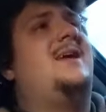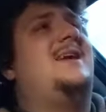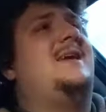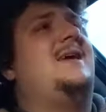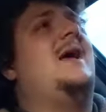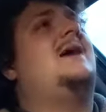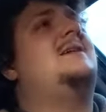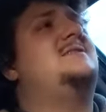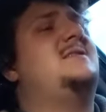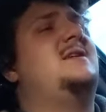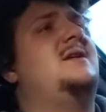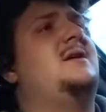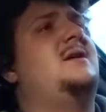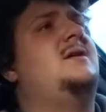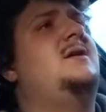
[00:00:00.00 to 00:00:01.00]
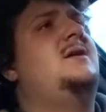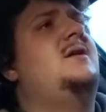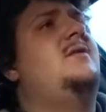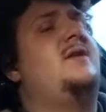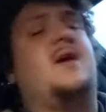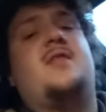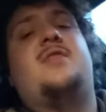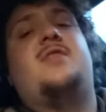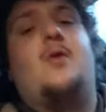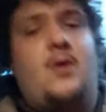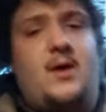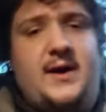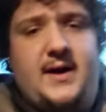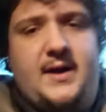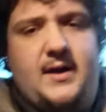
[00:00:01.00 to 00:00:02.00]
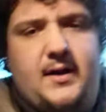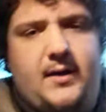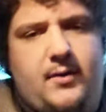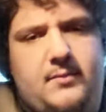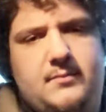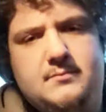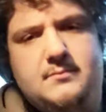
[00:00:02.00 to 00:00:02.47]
he has the authority to do.